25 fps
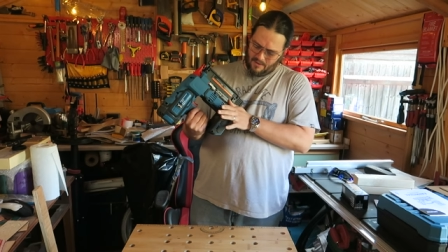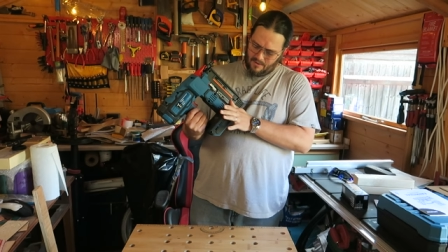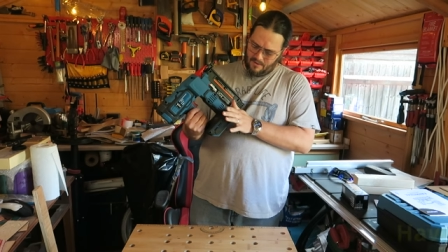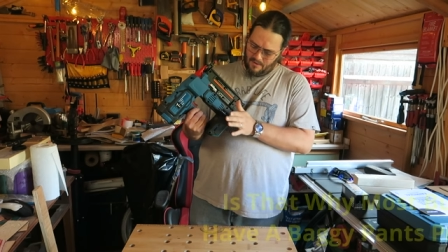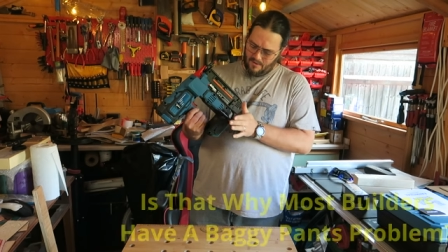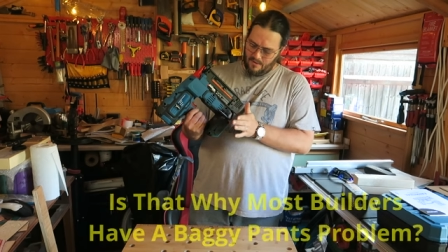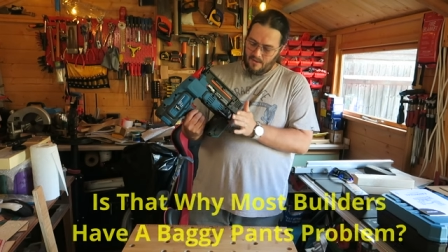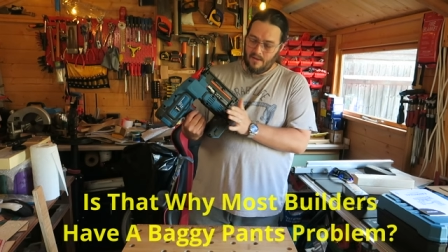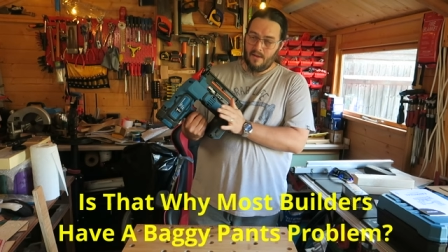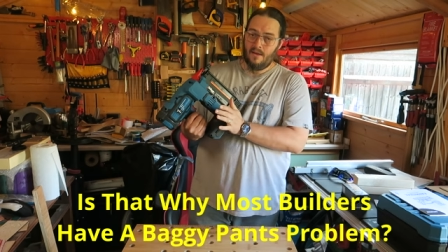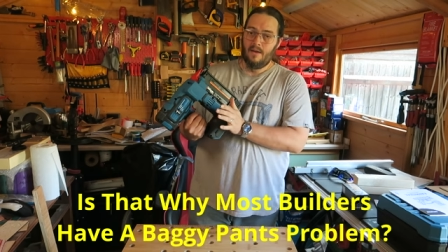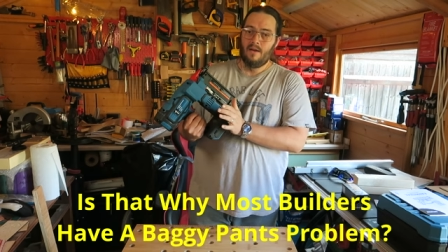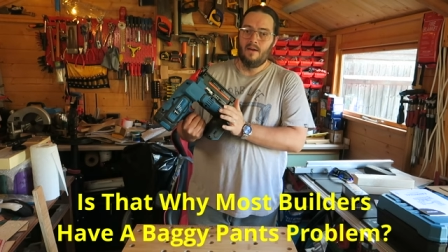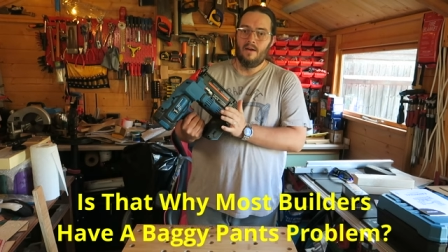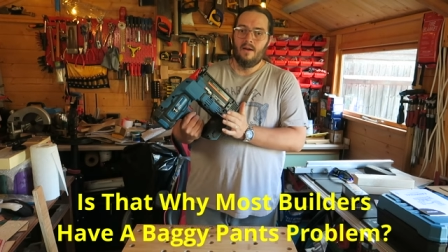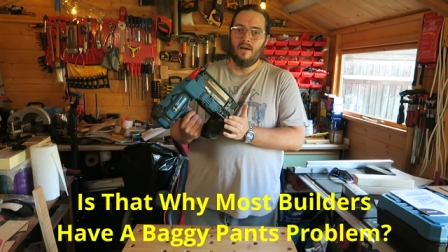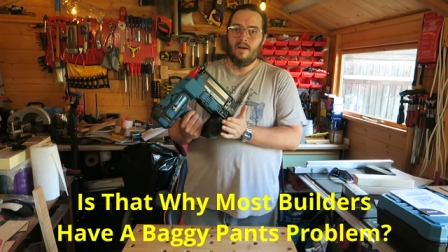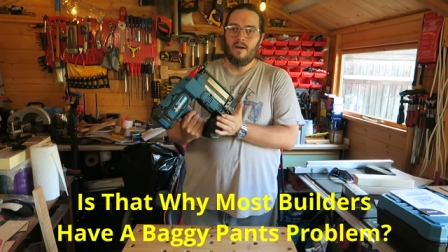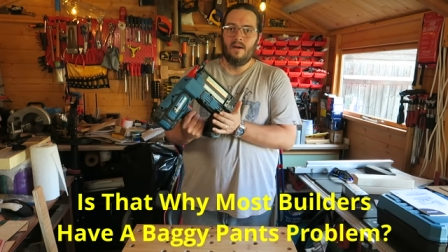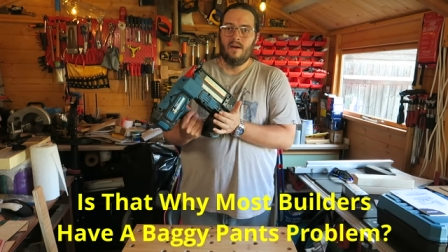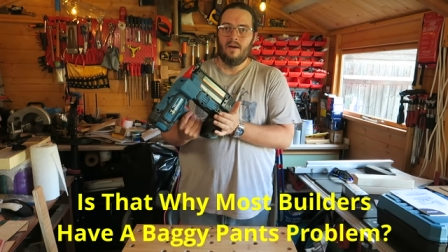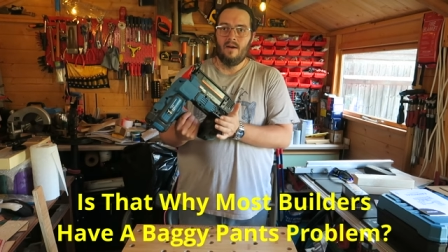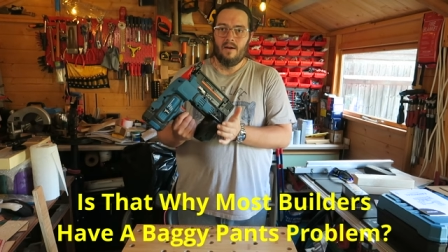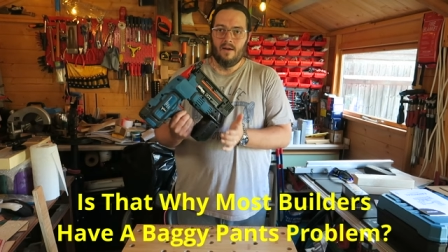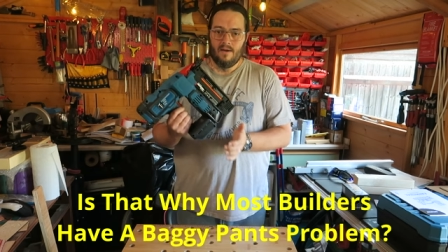Is that why
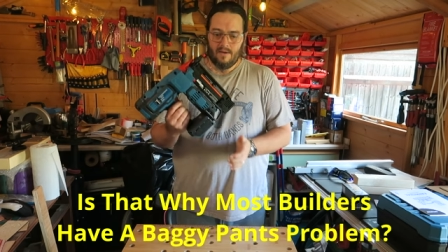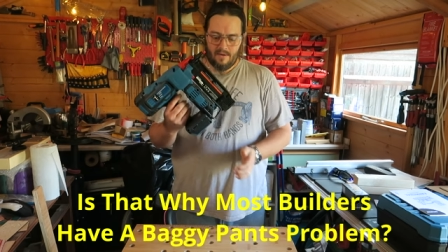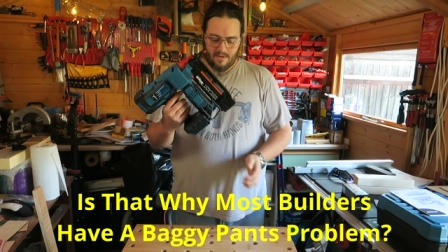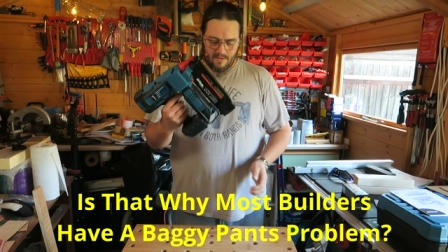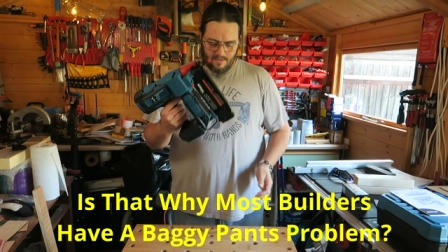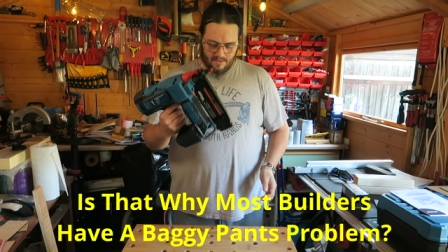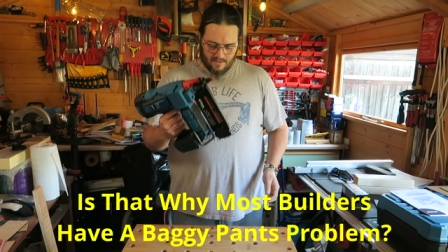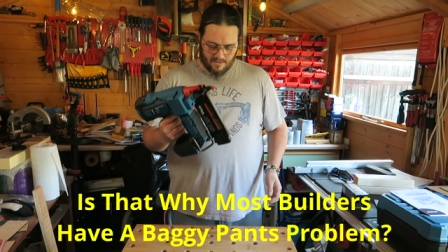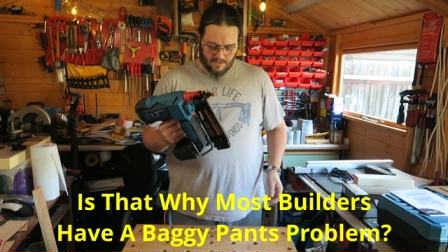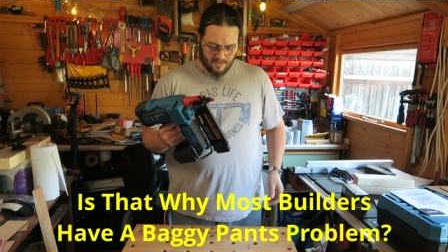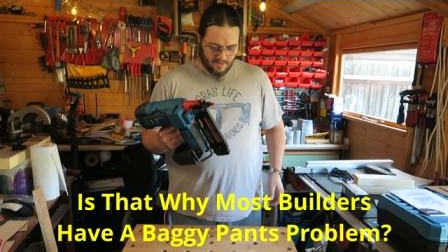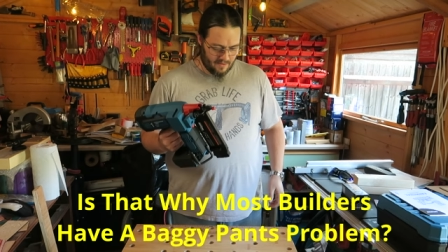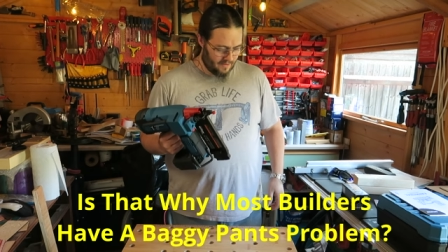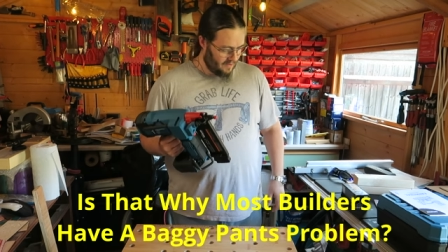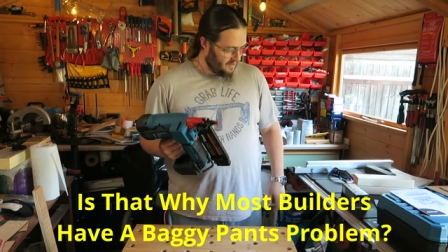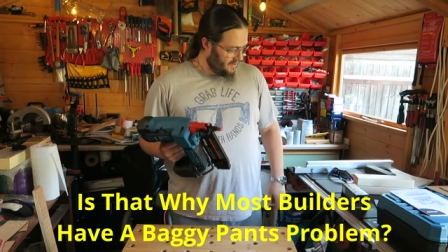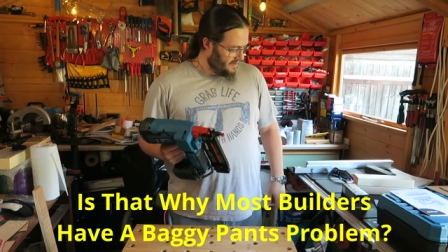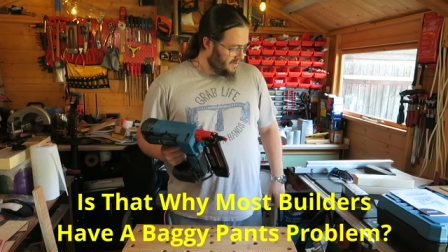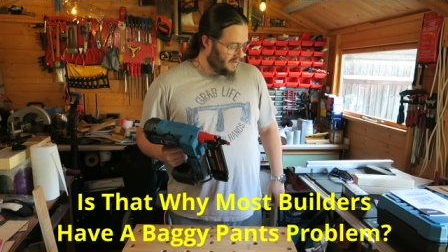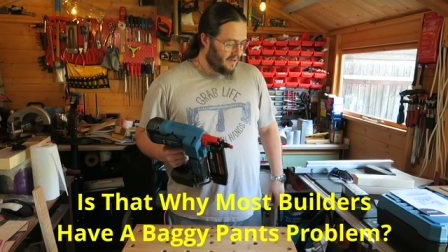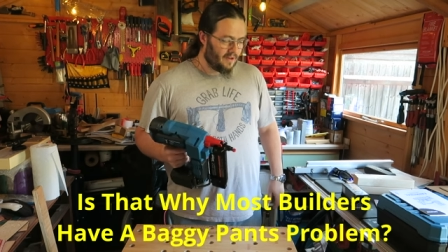most builders have a baggy pants